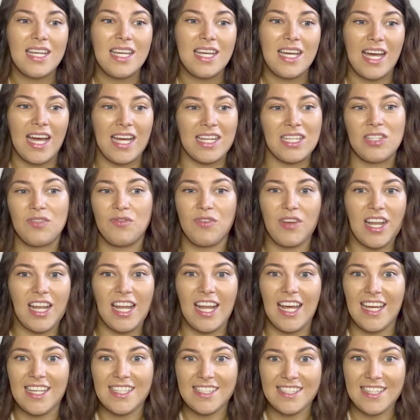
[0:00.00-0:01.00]
I just
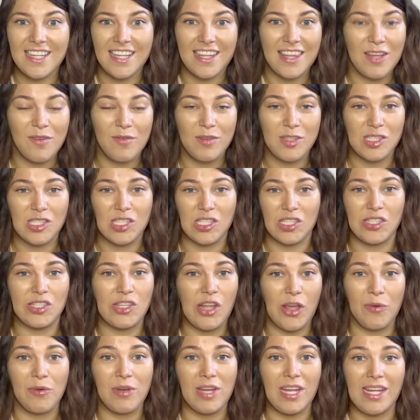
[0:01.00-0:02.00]
realised that there was just
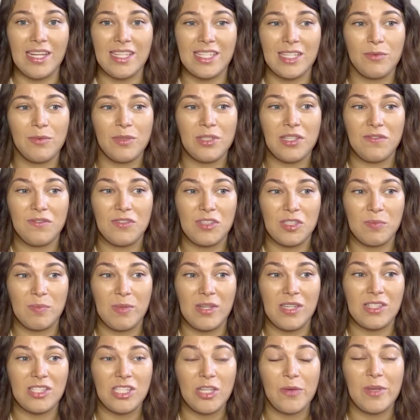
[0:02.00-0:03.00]
no need. It would have just
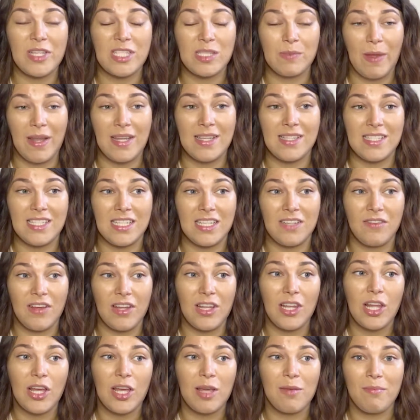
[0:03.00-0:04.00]
been so expensive,
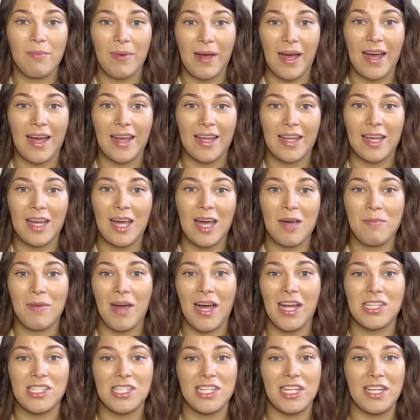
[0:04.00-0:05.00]
and looking back, I'm
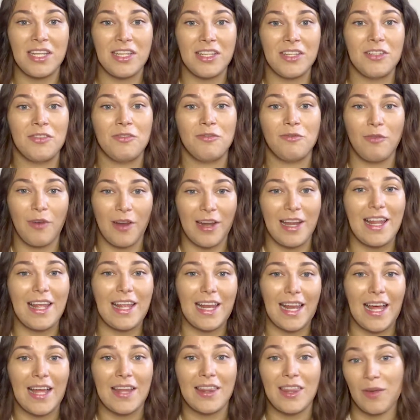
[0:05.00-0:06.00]
actually really
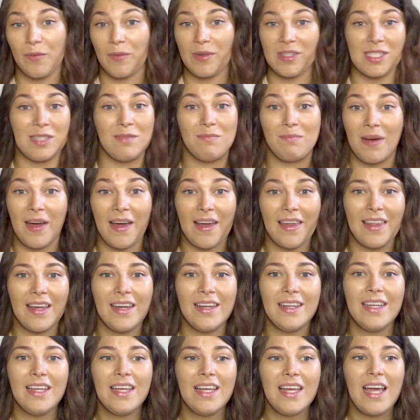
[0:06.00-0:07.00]
glad that we didn't buy
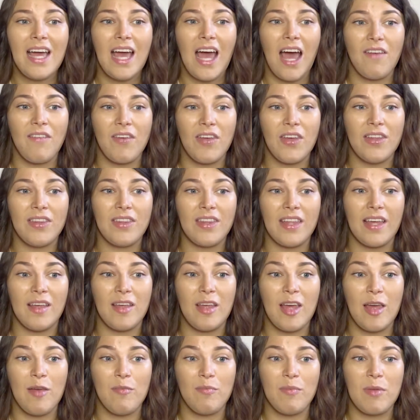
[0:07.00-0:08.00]
that. I've heard
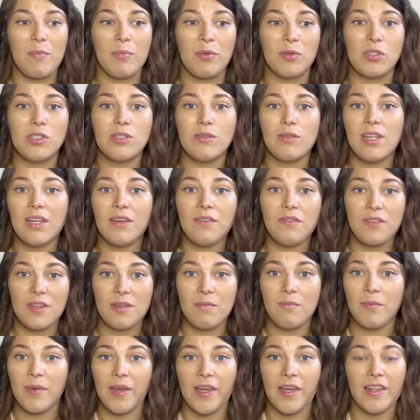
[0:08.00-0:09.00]
that people do love
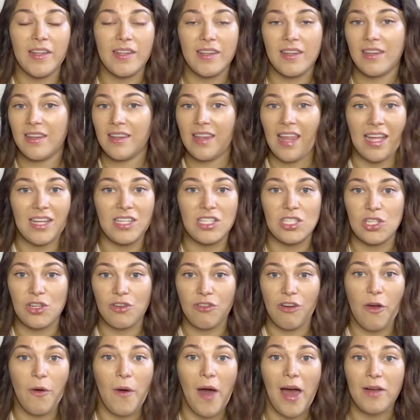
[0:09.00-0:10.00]
them, but they just
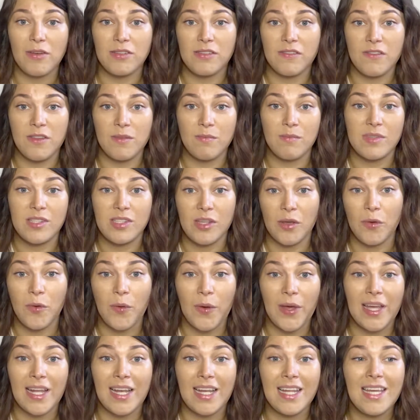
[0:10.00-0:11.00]
grow out of them so
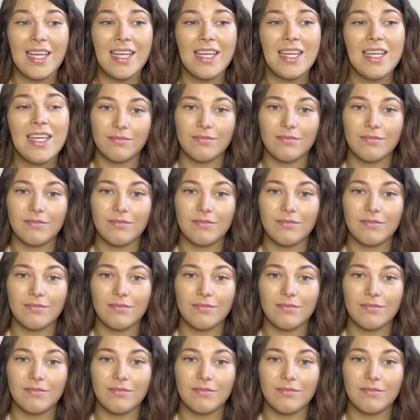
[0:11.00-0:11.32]
quickly.